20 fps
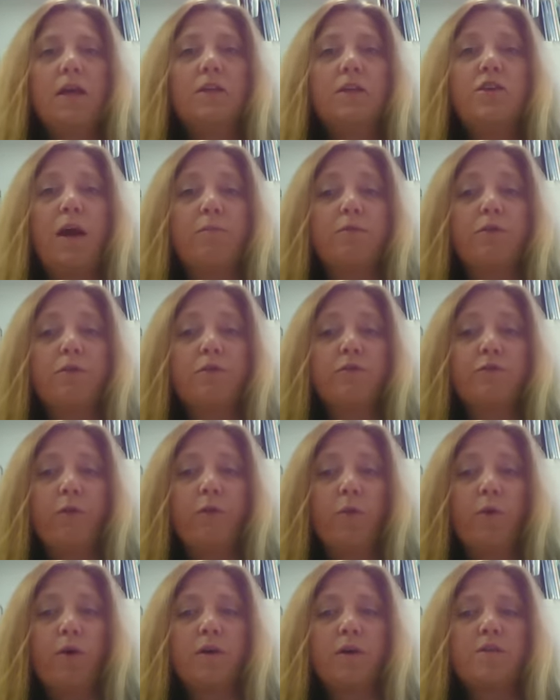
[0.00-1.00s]
Chapter
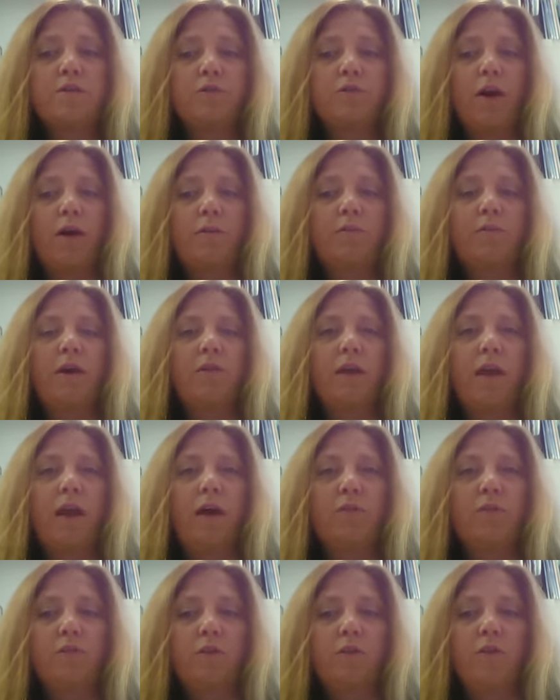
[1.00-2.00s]
4 describes how the
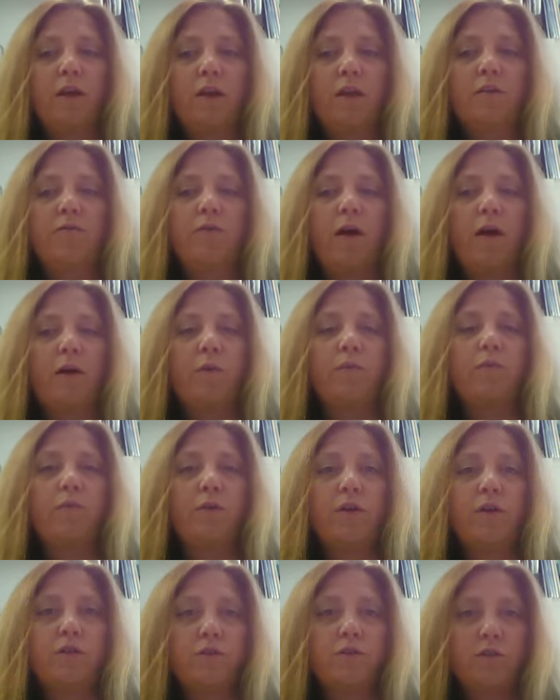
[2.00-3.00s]
council then developed
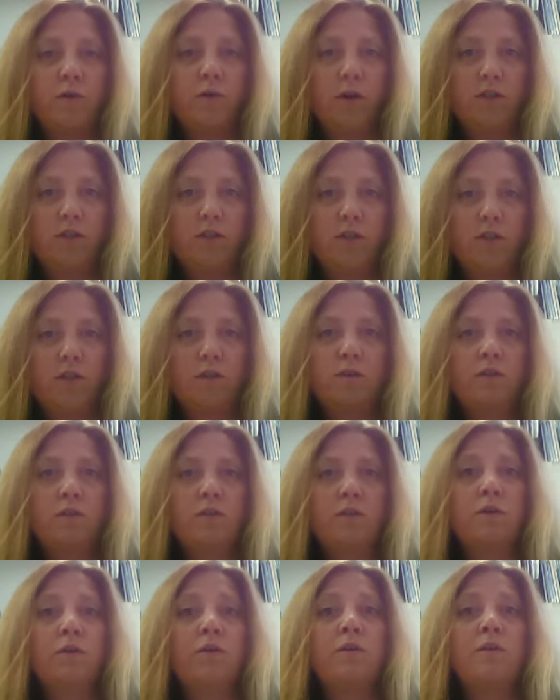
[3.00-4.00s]
research questions
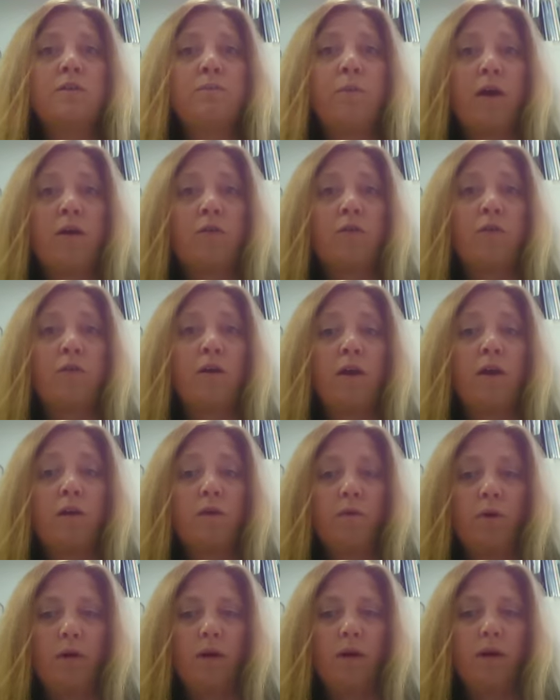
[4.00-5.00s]
to inspire their
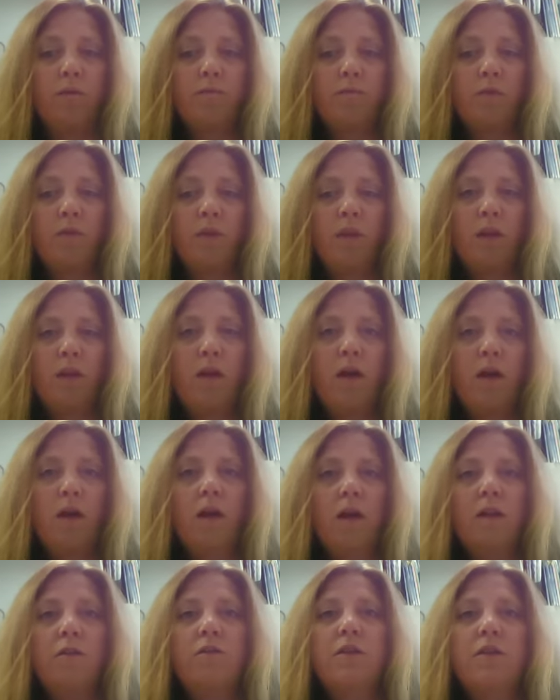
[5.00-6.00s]
inquiry.
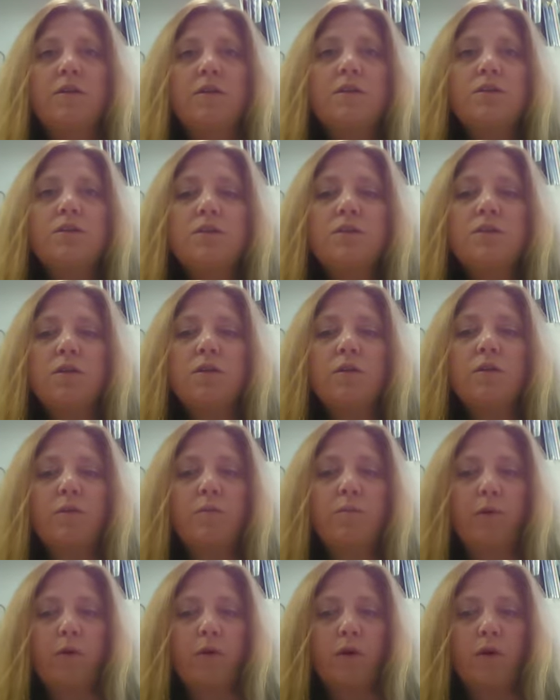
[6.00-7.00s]
These issues are
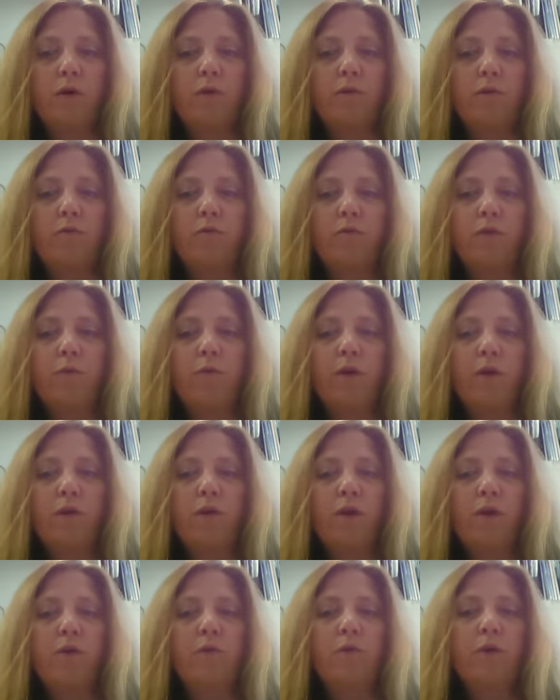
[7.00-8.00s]
important for the work
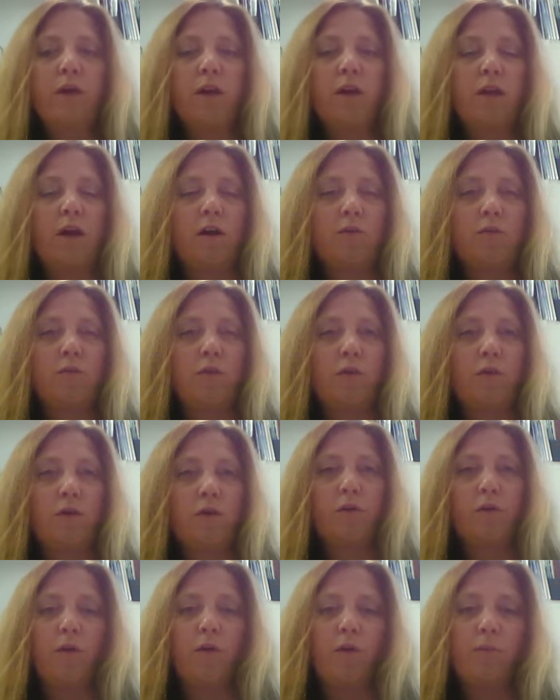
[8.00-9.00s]
that you will conduct with your
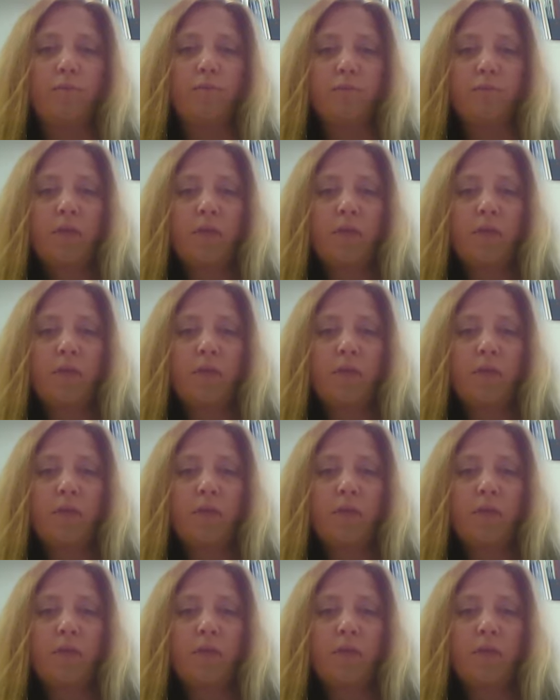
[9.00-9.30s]
group.